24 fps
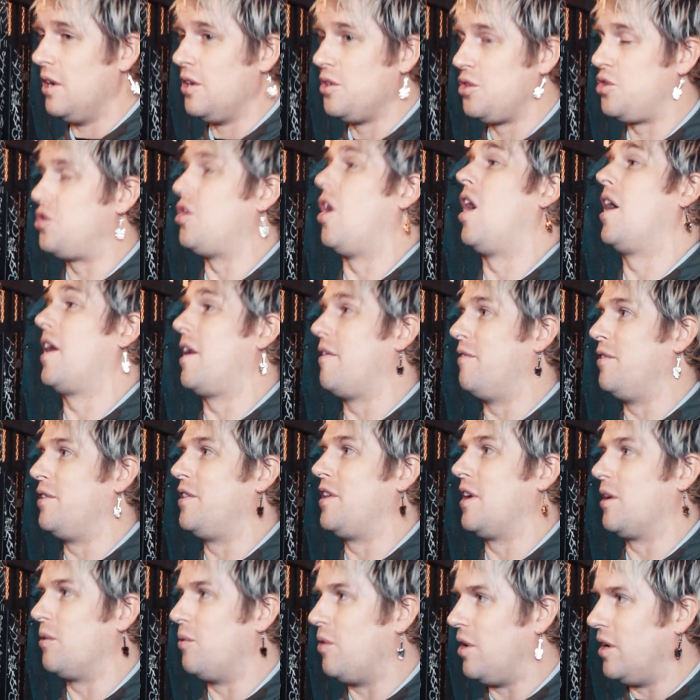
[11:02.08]
shot
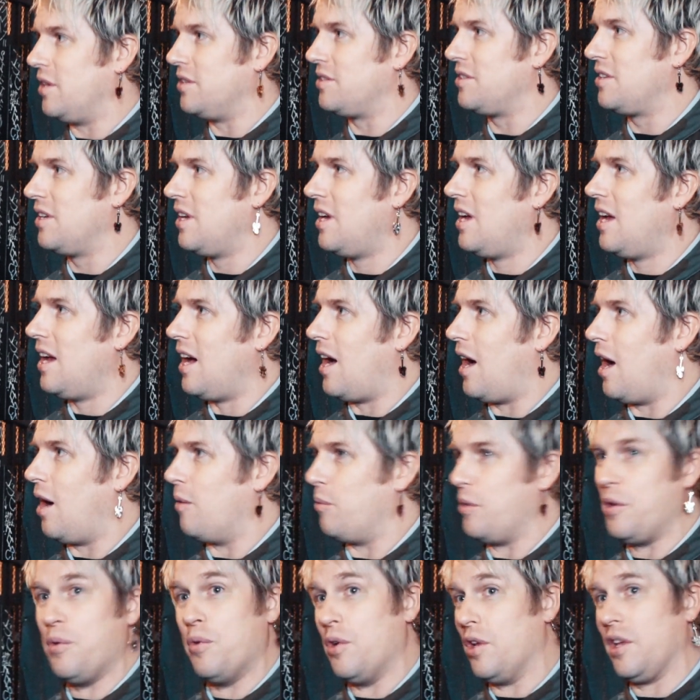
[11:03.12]
everything was.
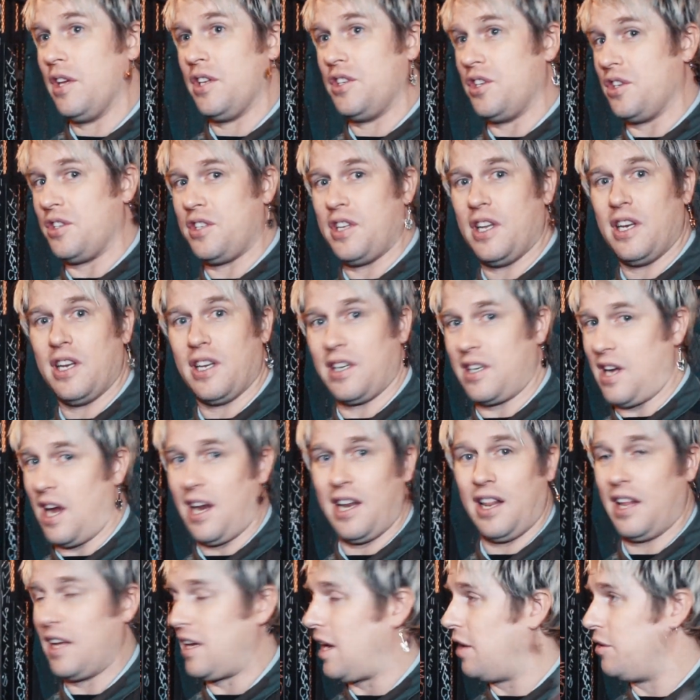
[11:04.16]
We really just did it kind
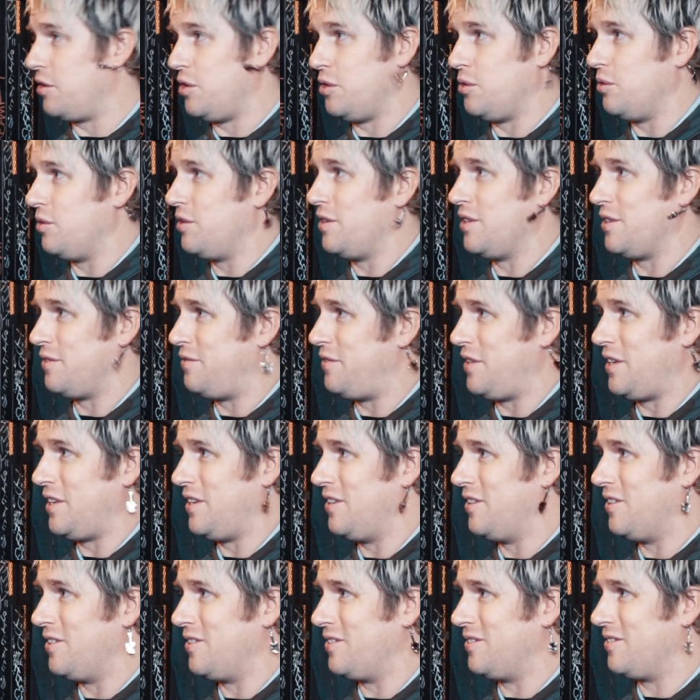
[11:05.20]
of like how you're doing this
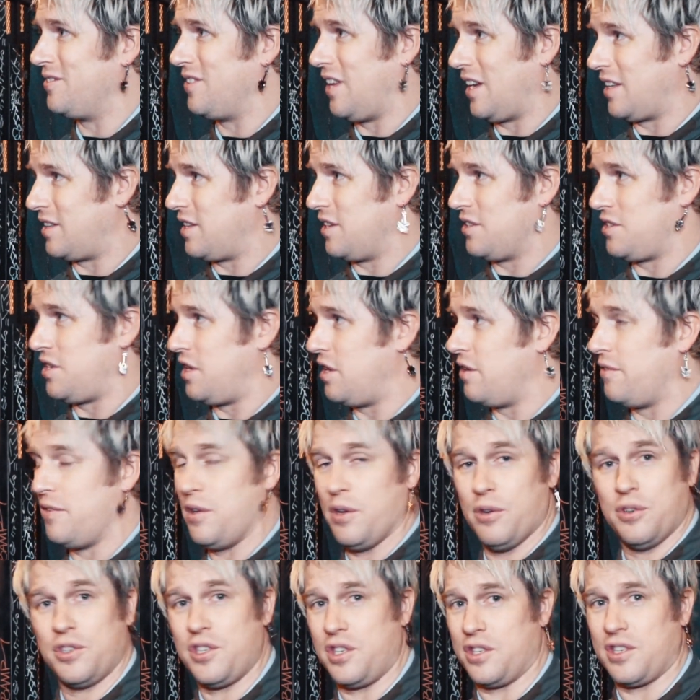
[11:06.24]
video, like this interview.
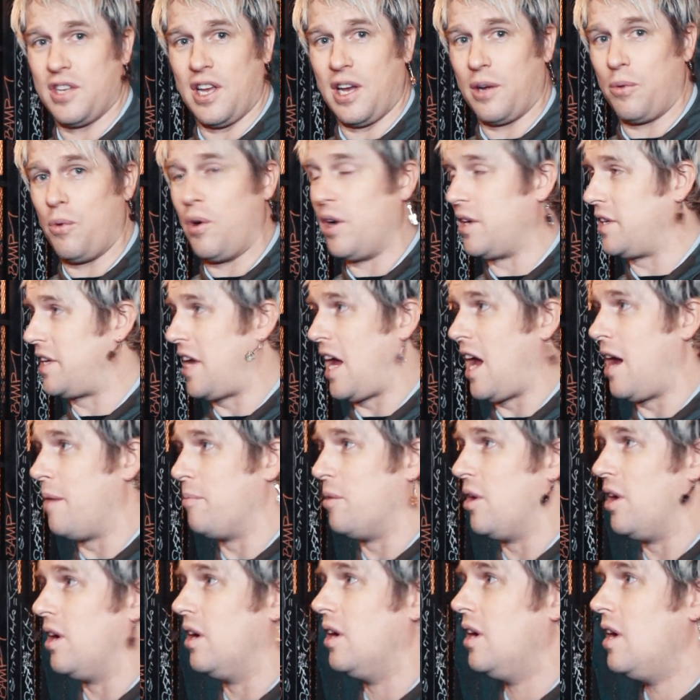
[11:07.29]
It's just like one
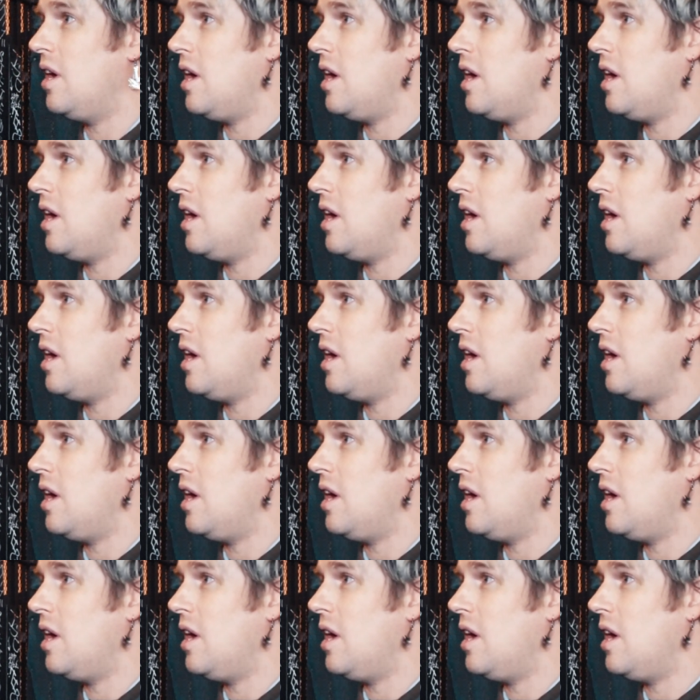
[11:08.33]
camera.